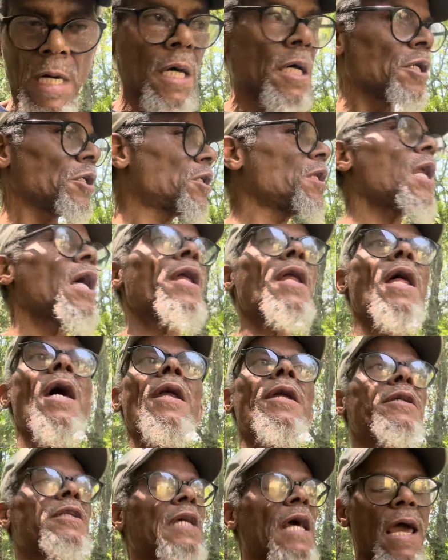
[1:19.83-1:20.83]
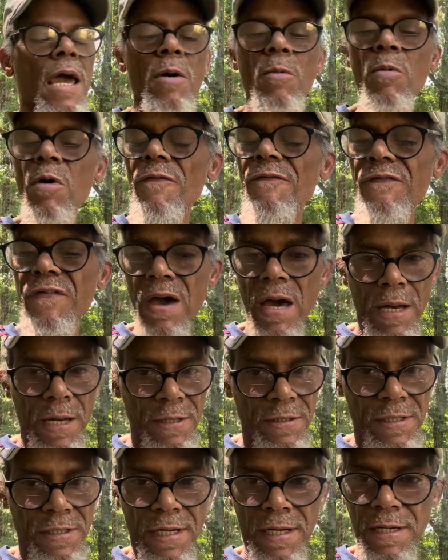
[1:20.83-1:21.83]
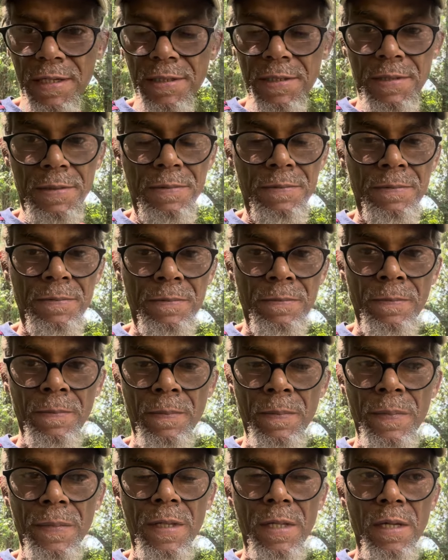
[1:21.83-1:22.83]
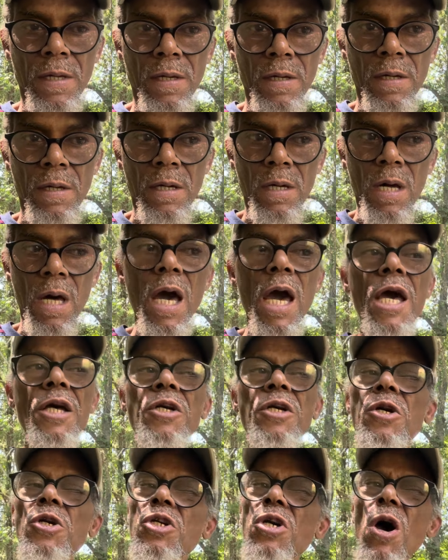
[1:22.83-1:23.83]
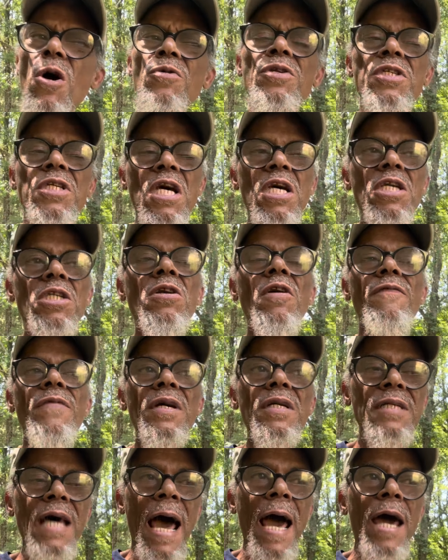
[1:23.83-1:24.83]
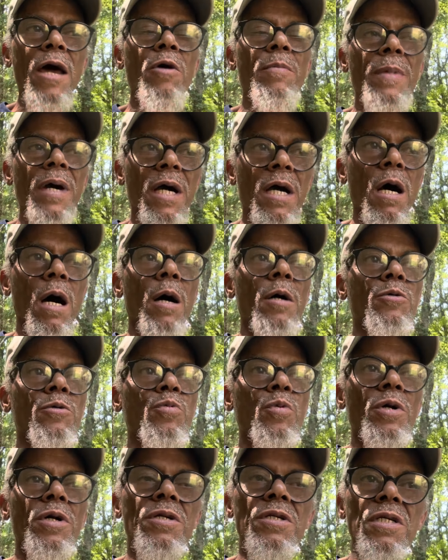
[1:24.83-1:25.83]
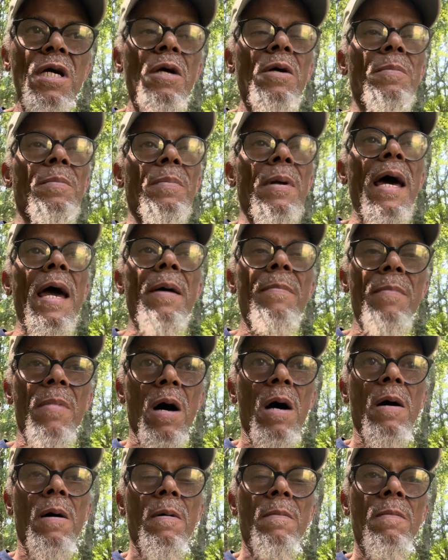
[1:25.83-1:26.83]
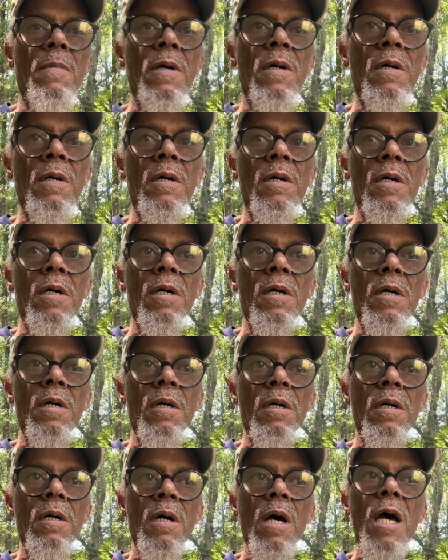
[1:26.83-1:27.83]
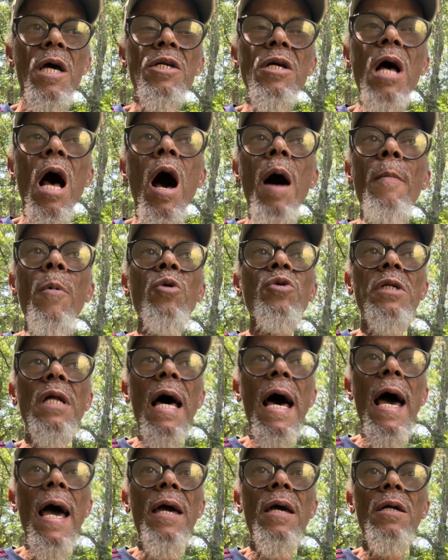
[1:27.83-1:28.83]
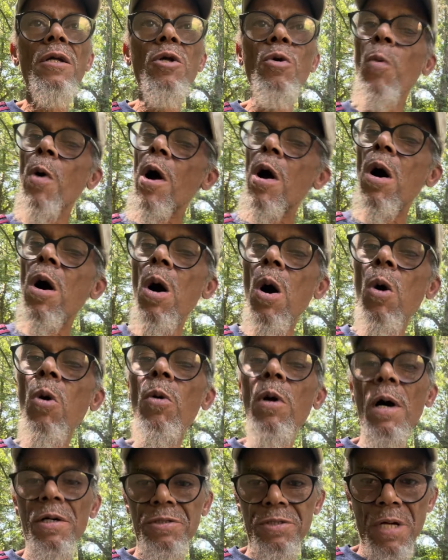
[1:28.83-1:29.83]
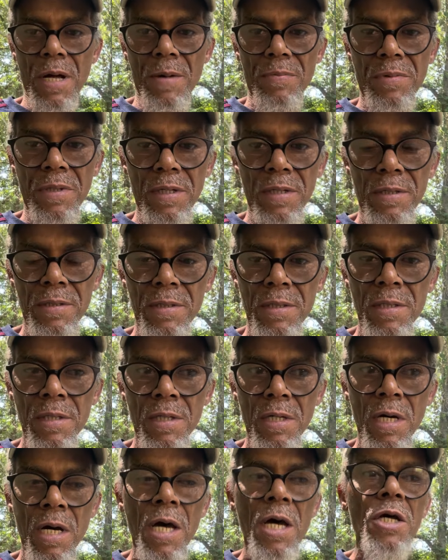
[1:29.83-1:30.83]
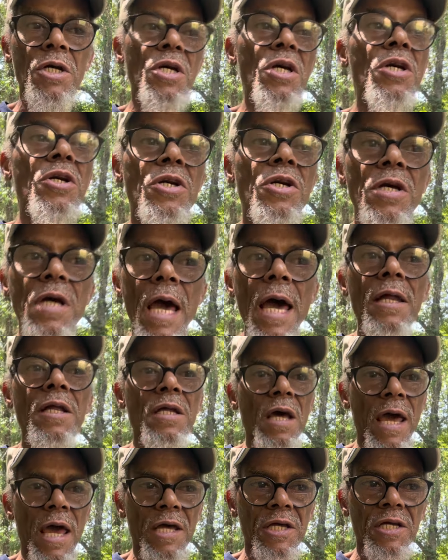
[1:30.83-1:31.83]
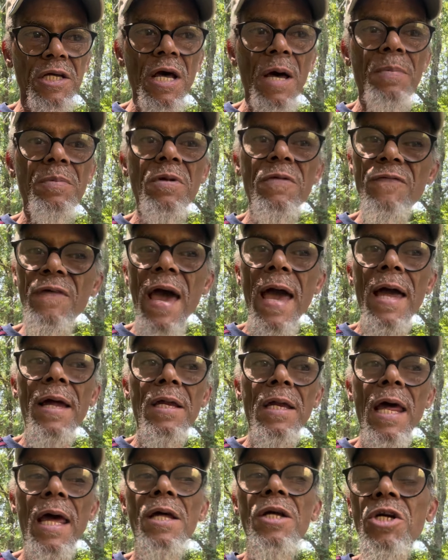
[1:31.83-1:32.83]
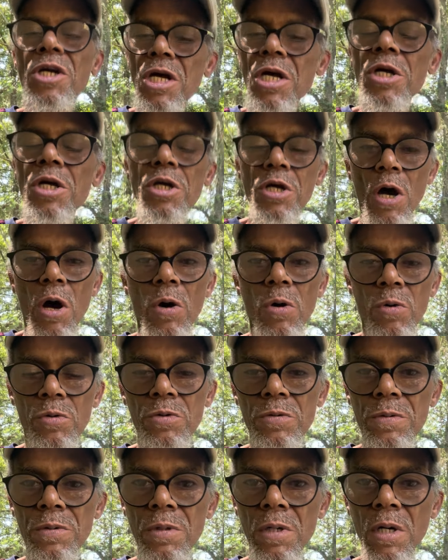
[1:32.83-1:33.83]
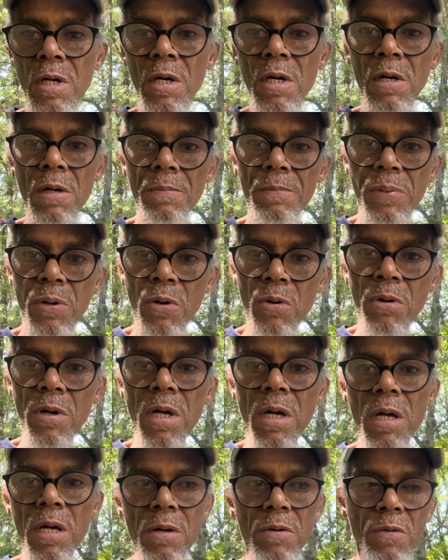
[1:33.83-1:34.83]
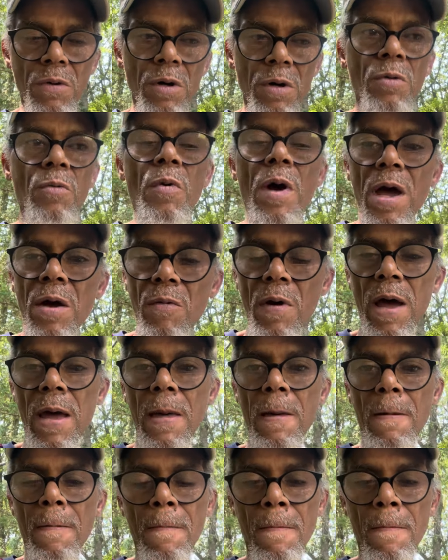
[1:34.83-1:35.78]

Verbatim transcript: She doesn't understand what fairness is. It's a certain sense of entitlement comes with a single black mom it's almost like the world owe her something. She's yet to accept the fact that she chose Pookie Ray Ray.